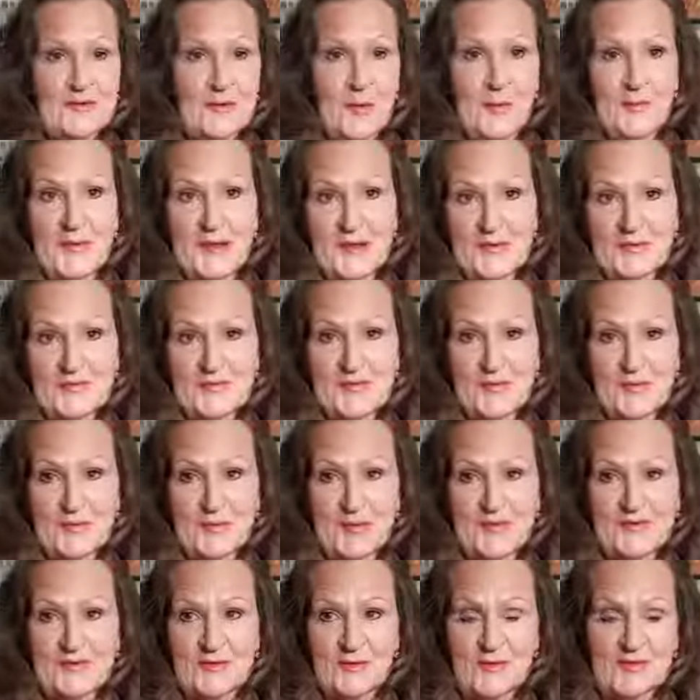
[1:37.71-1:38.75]
Nobody else
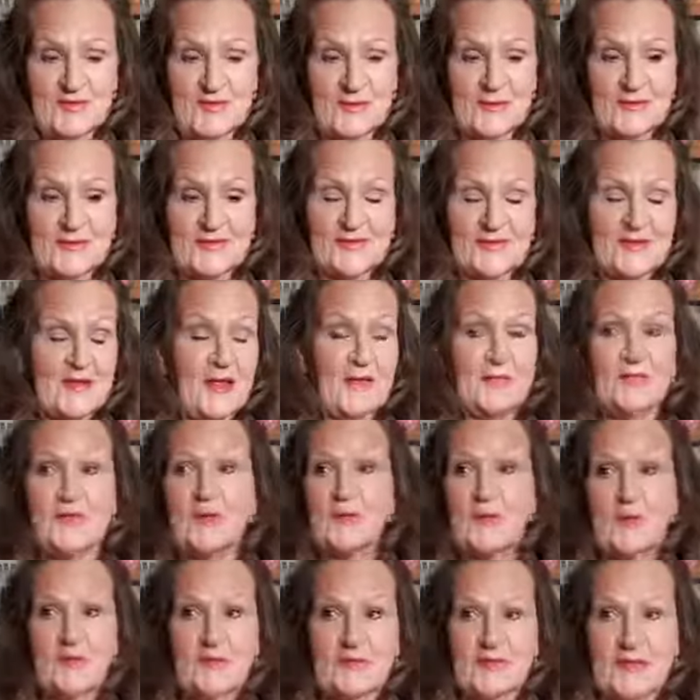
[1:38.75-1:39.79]
celebrates it with them. It's not their
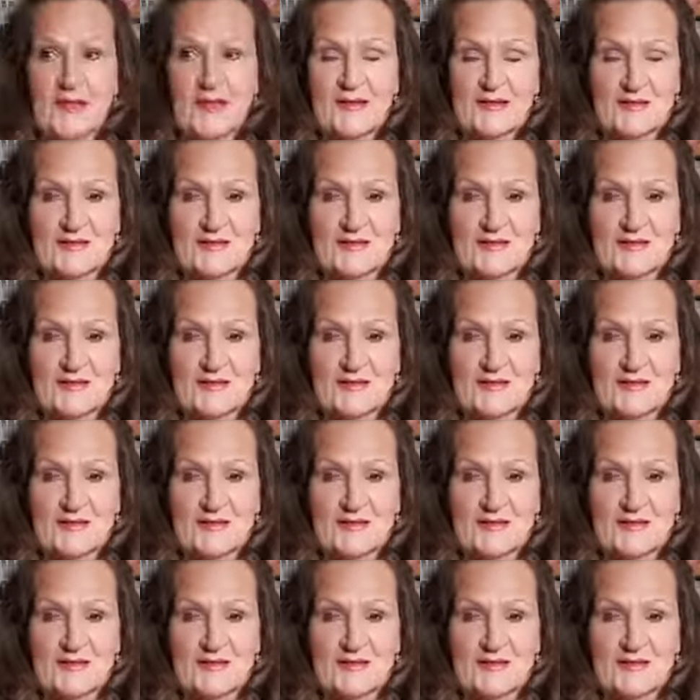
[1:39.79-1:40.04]
birthday,